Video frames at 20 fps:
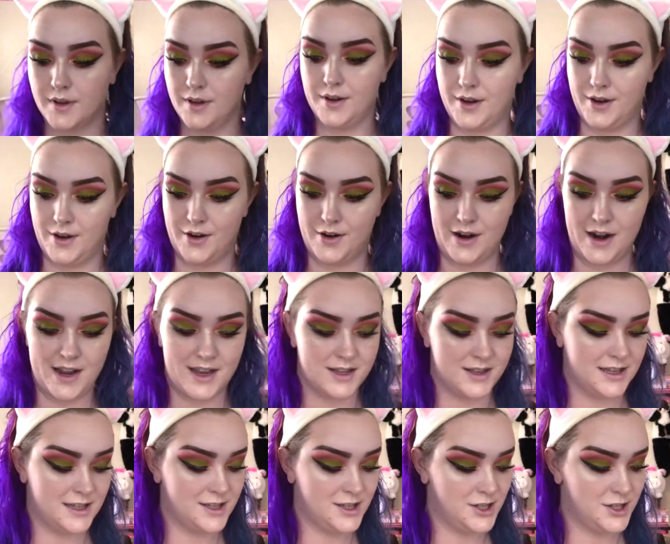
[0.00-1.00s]
Alright,
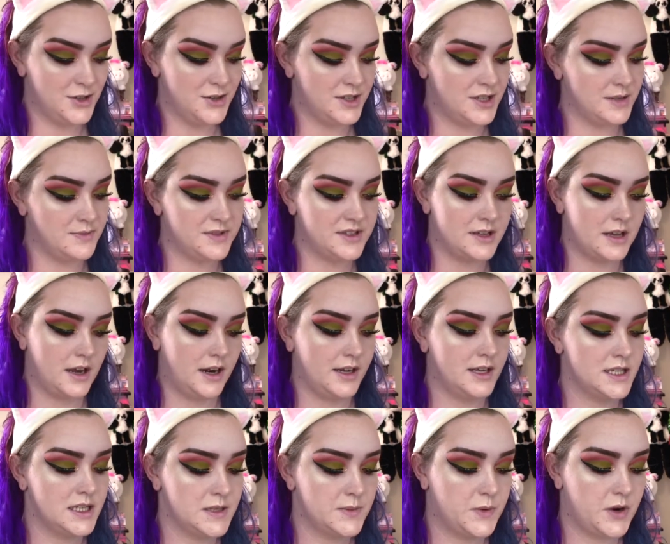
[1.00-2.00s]
let's do some
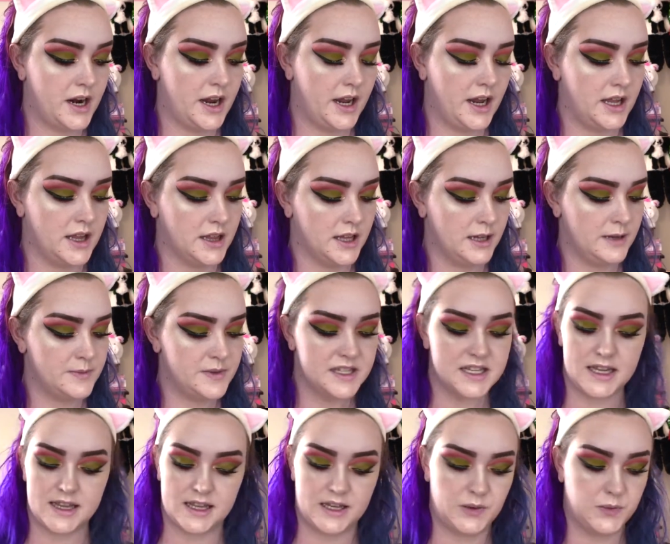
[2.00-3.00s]
setting spray and lips
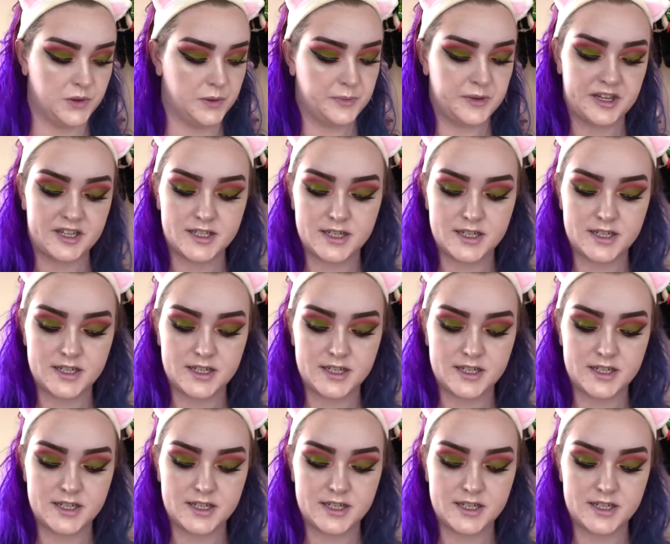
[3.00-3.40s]
and then we'll be